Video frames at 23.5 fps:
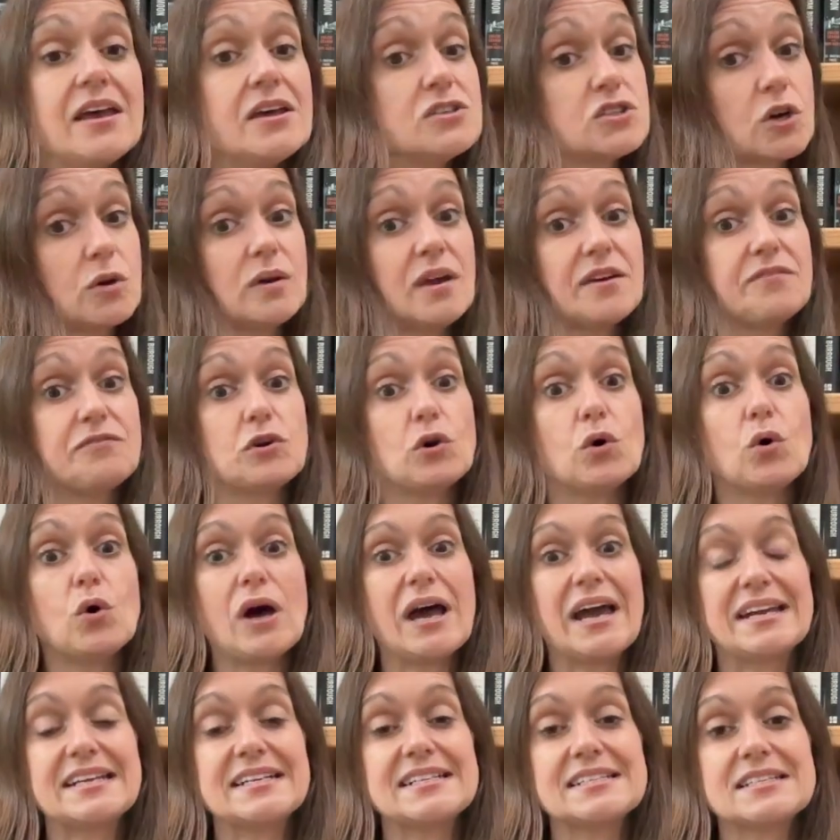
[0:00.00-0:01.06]
So if you're
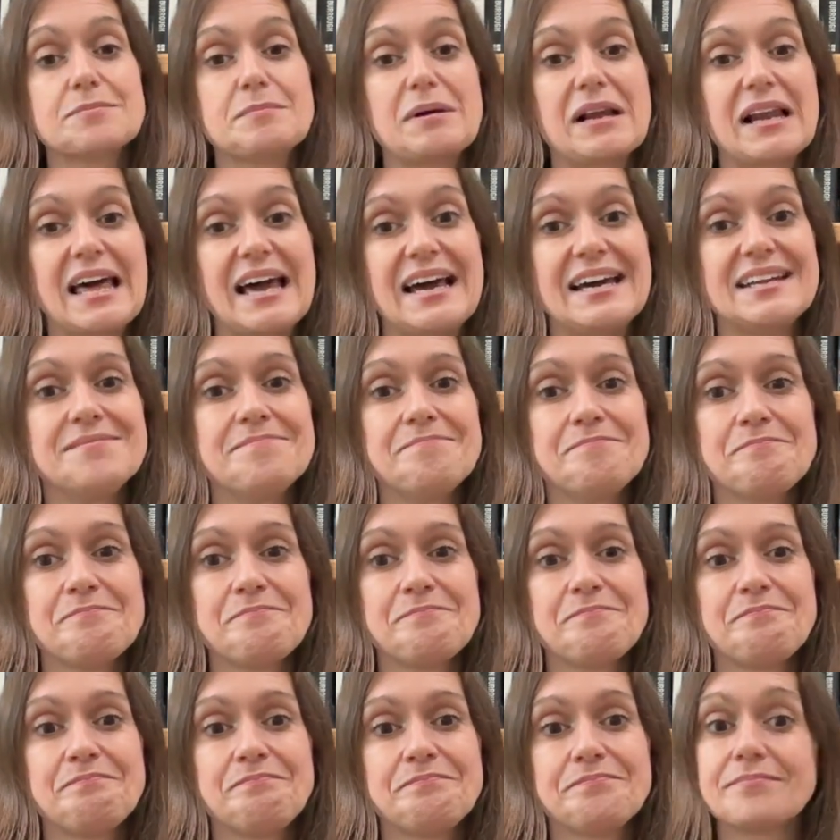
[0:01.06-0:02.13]
heading to Milan,
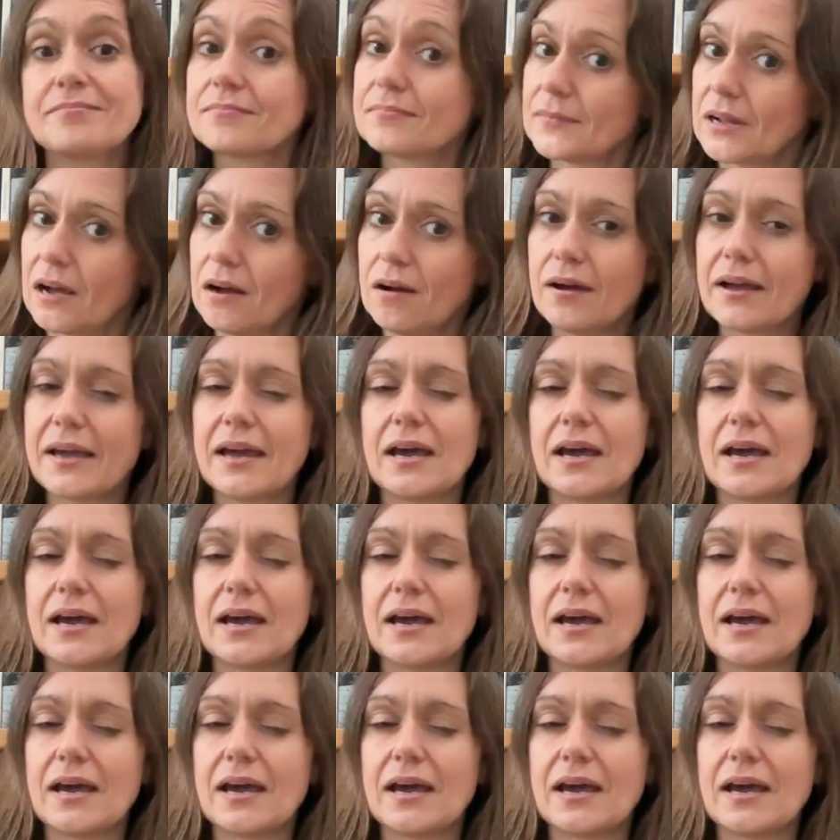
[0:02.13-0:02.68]
I